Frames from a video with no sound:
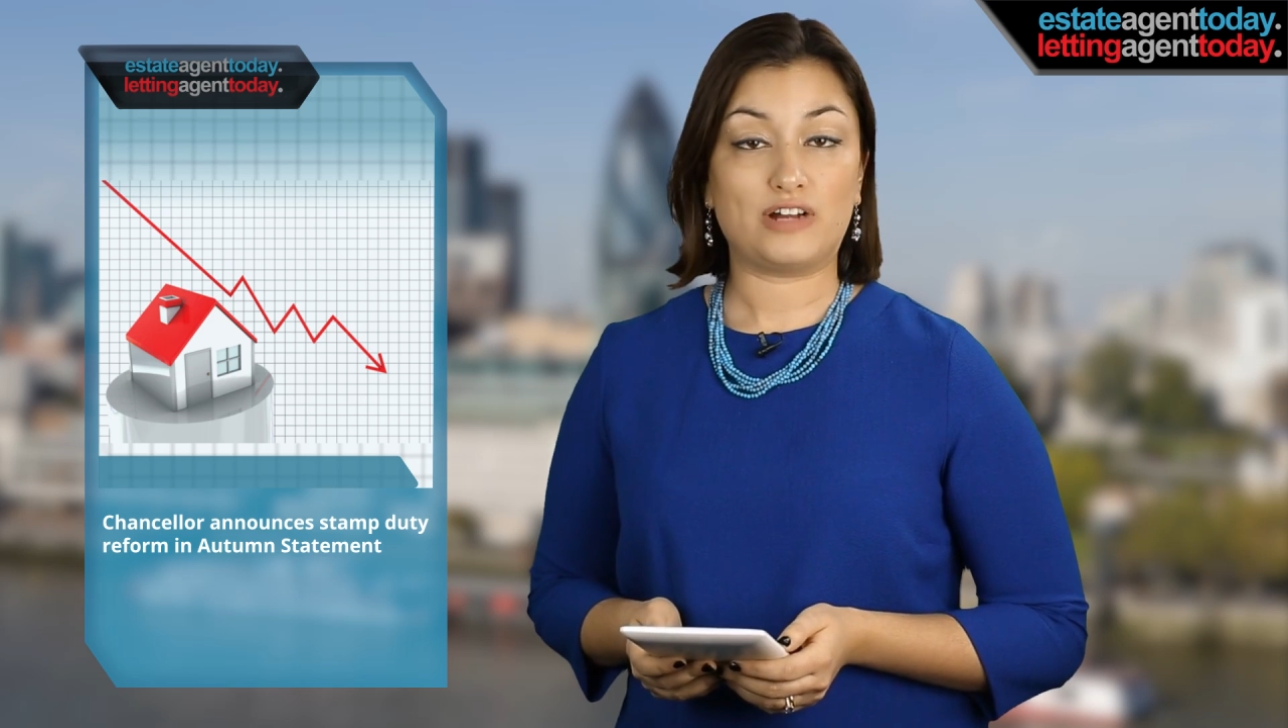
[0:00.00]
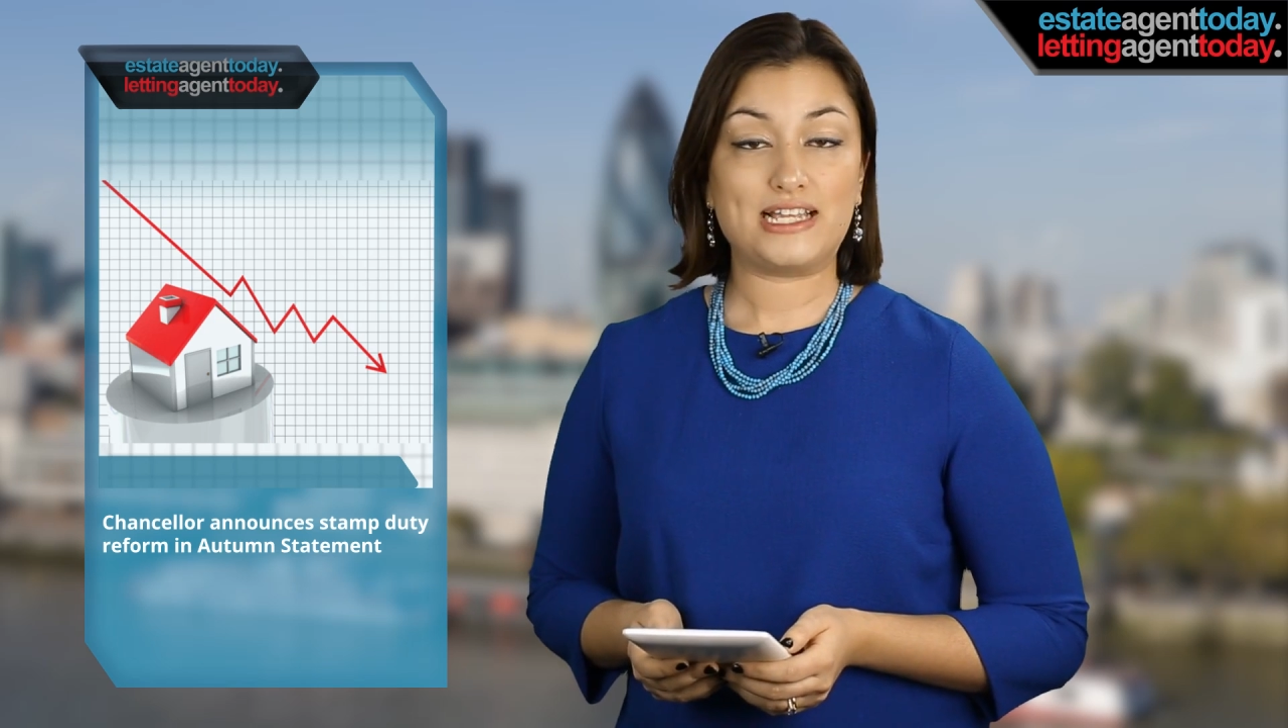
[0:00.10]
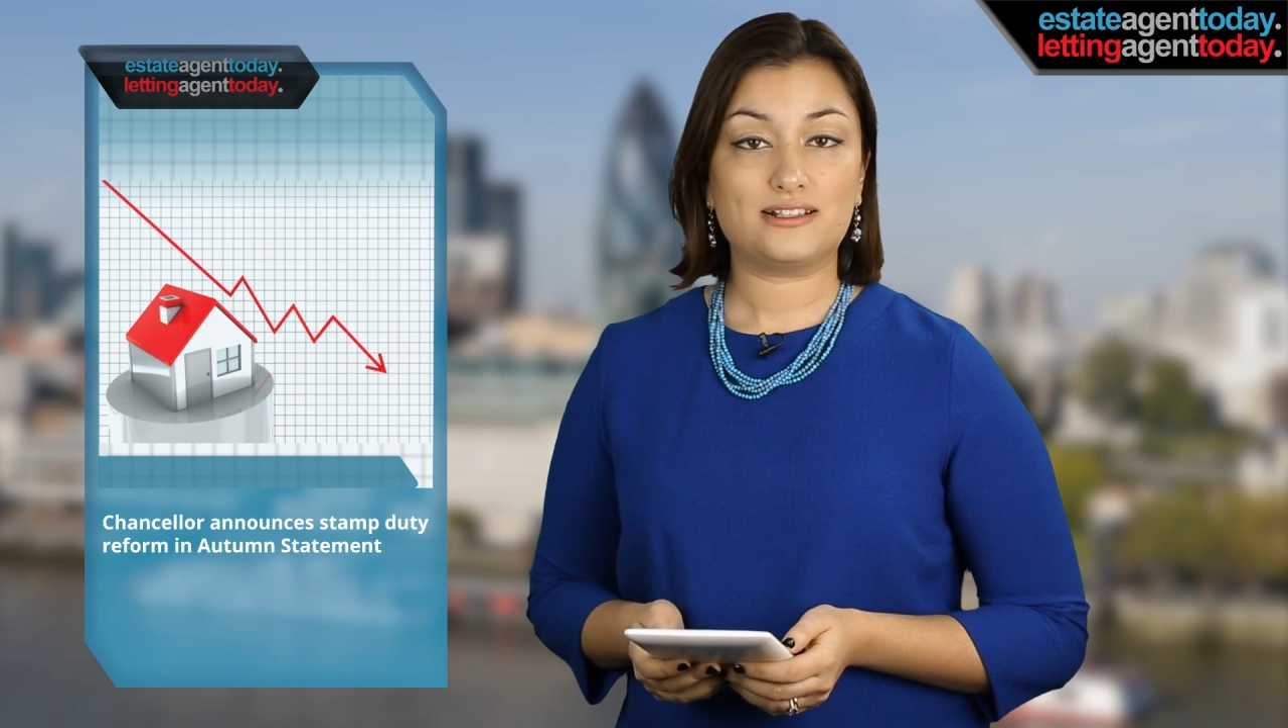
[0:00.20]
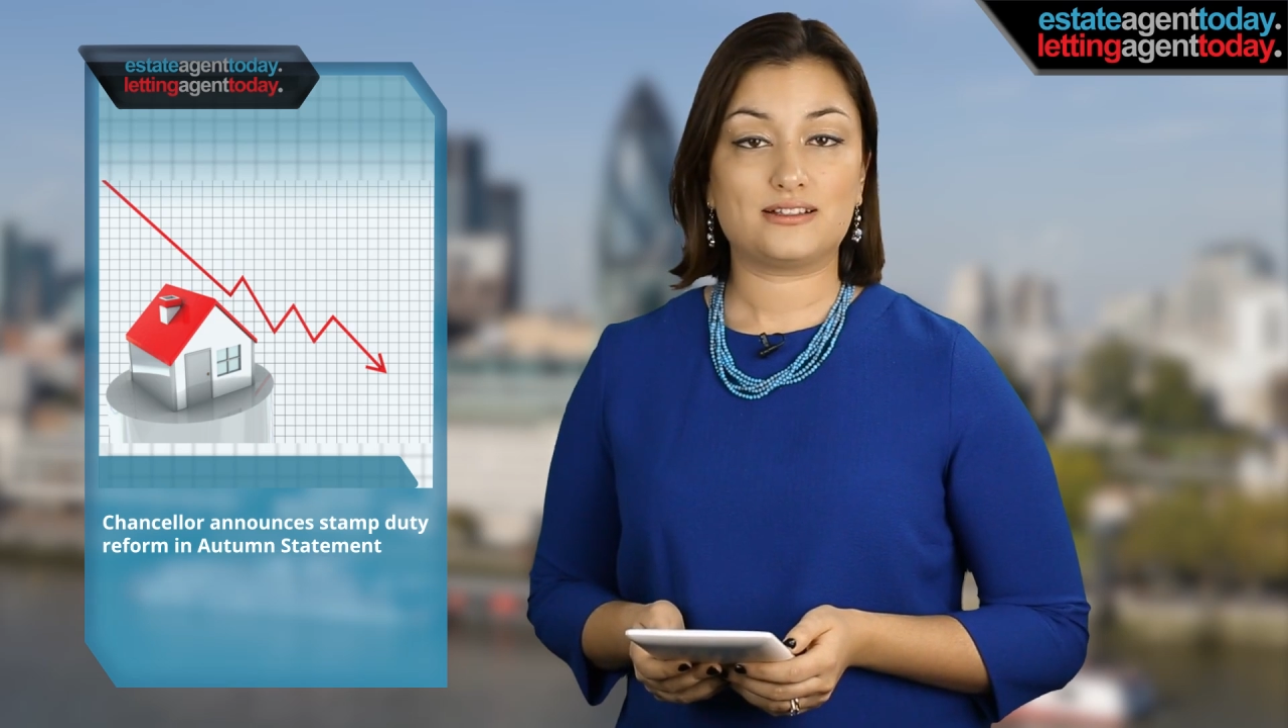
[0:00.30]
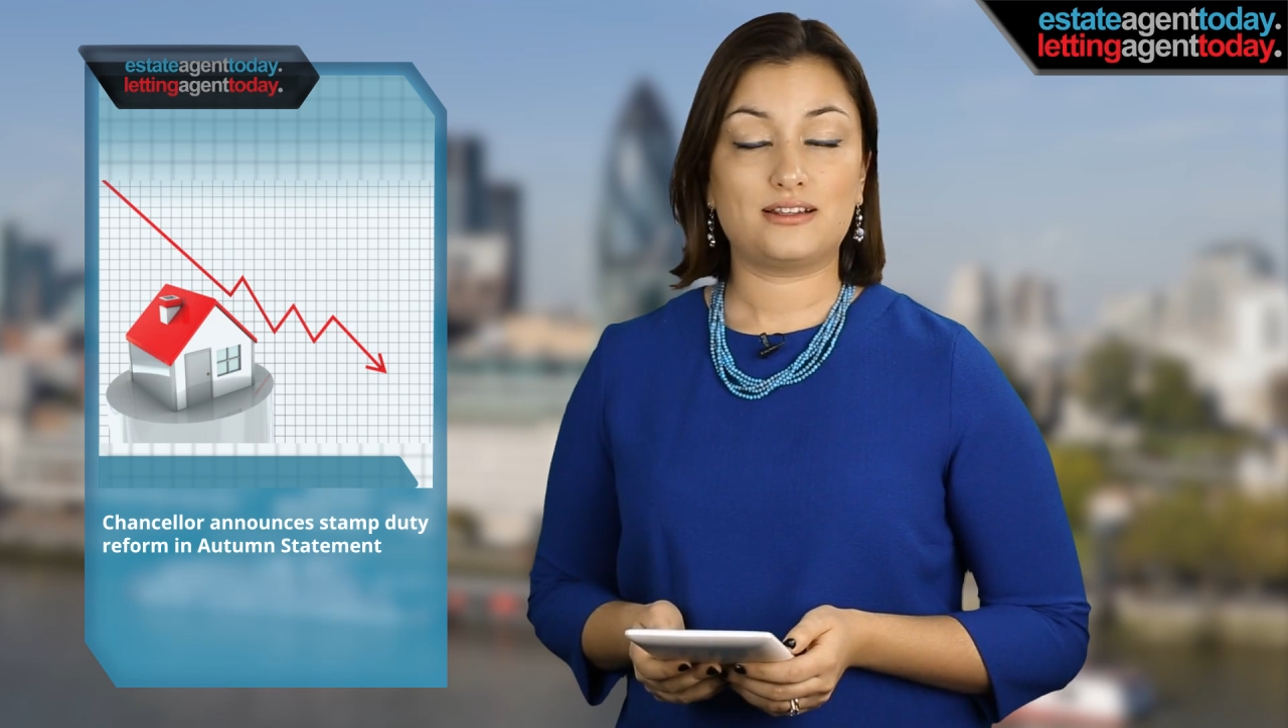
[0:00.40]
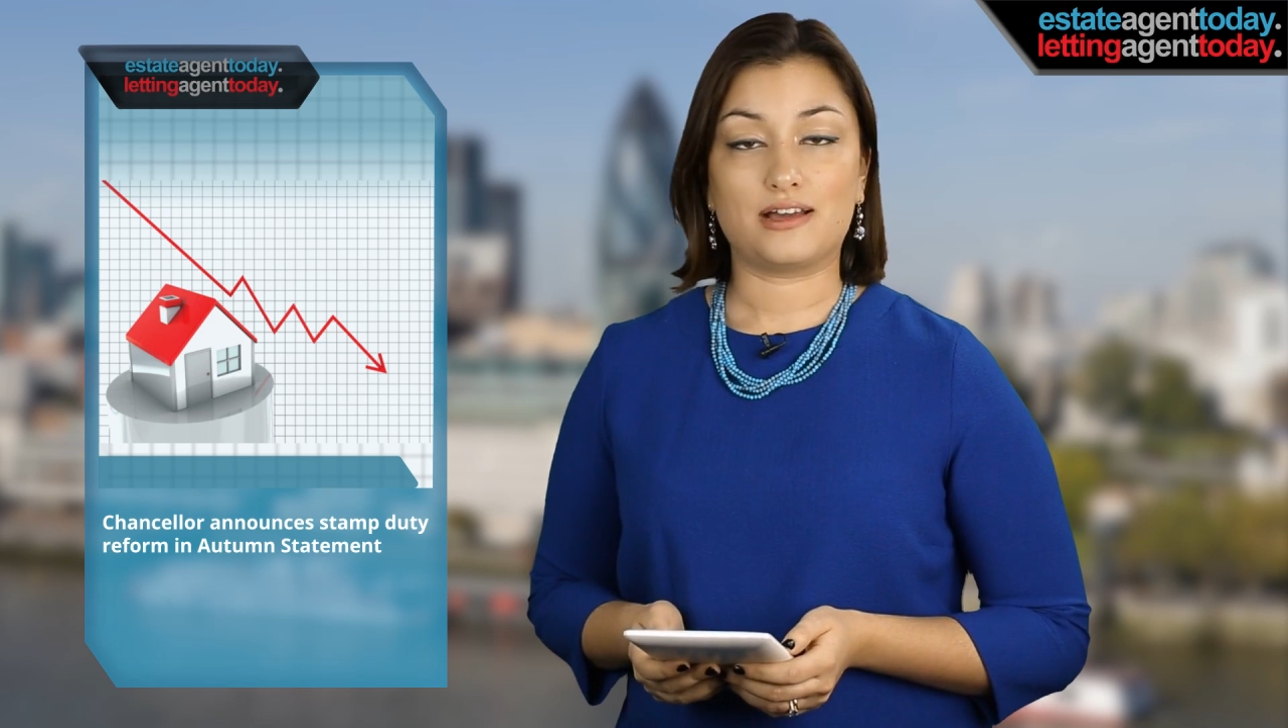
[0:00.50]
rates,